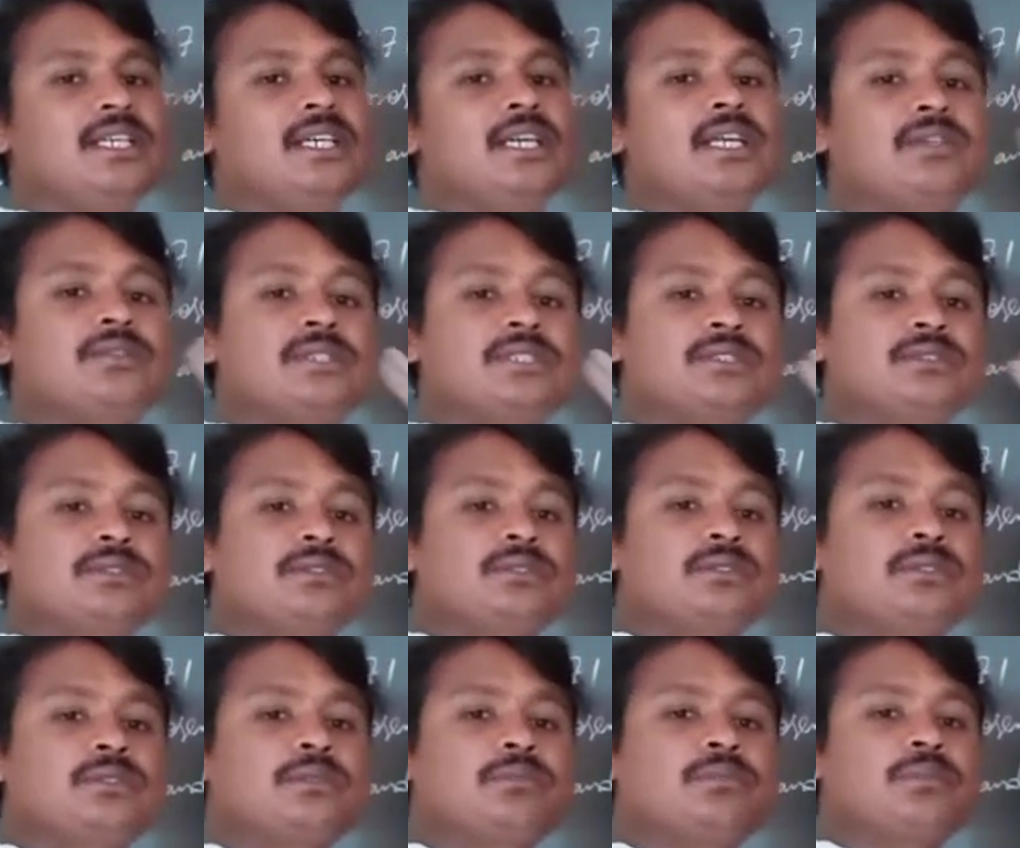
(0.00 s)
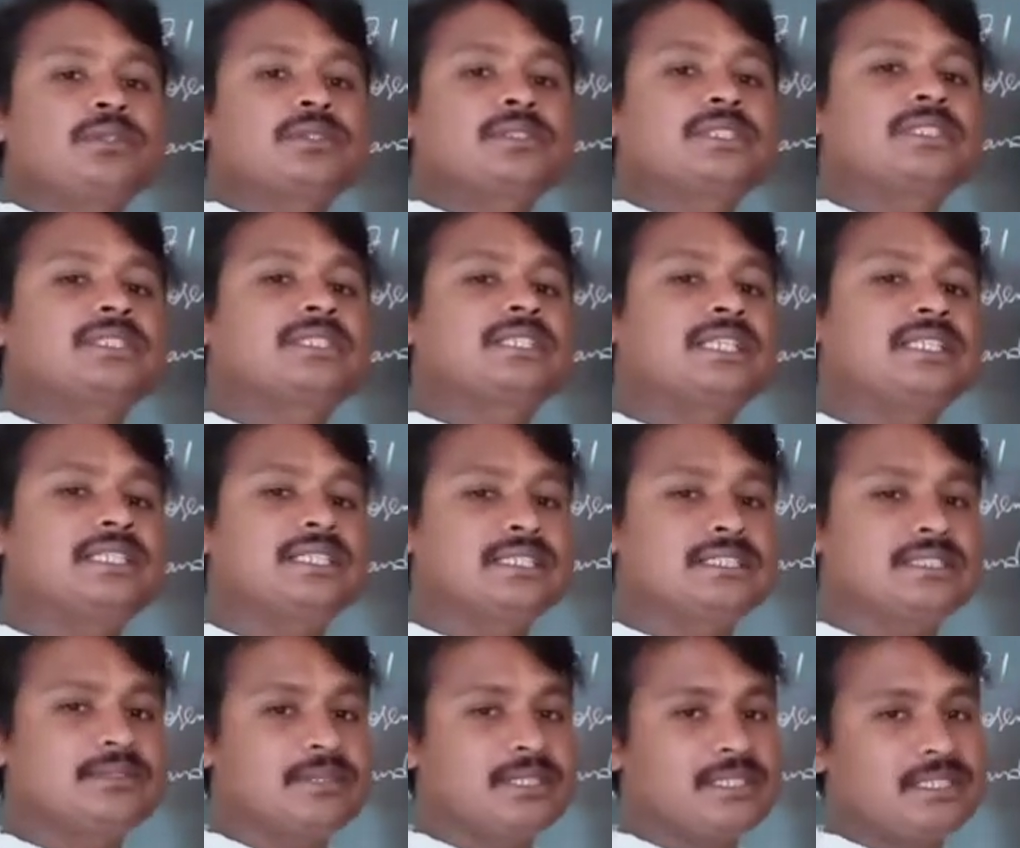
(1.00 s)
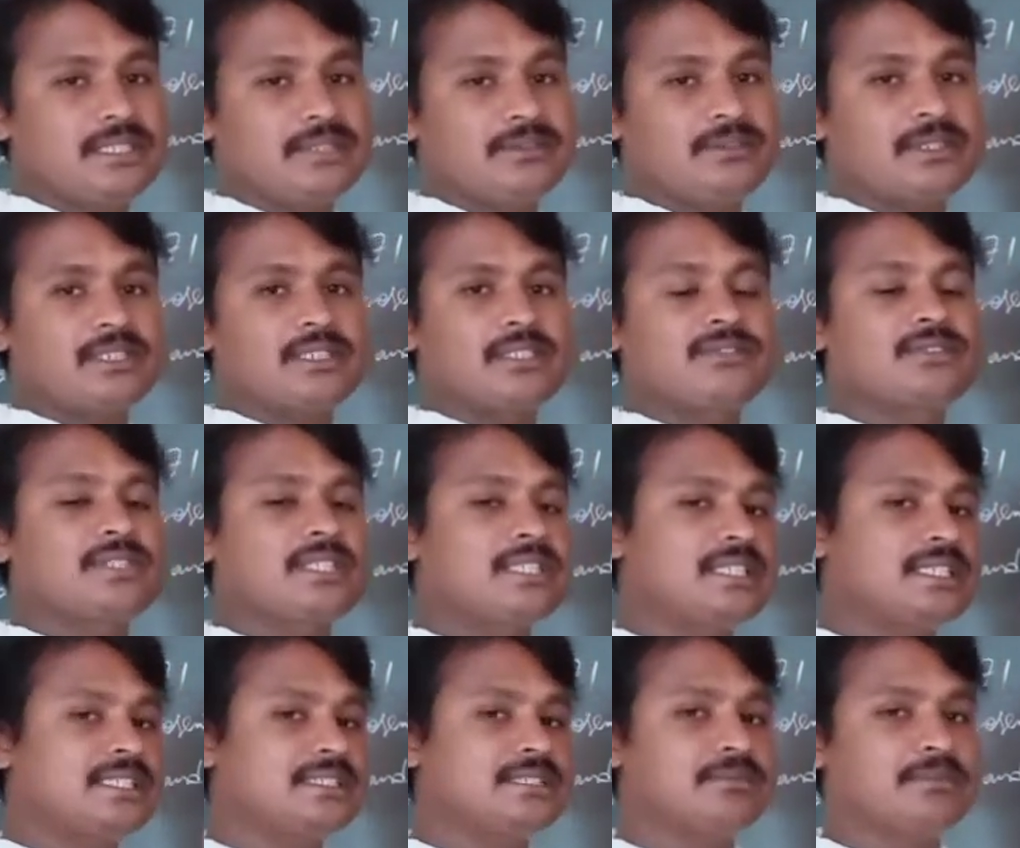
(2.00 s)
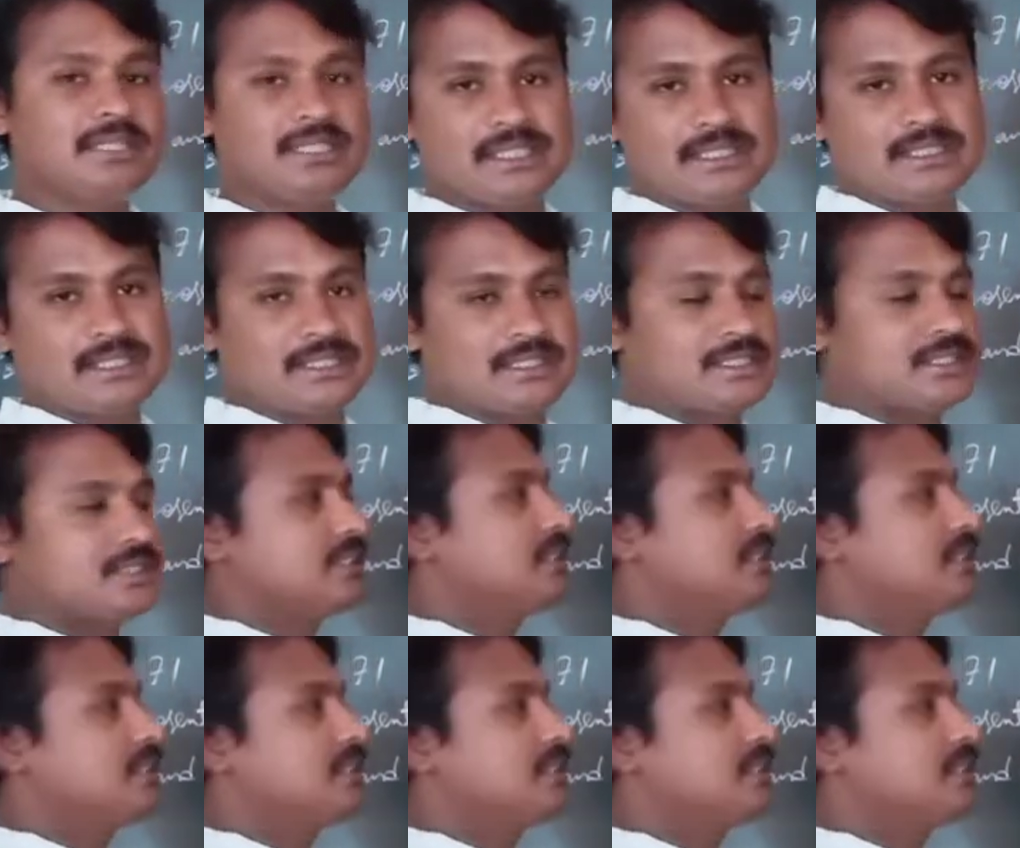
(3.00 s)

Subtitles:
it was used to process 10 decimal, a word of 10 decimal digits.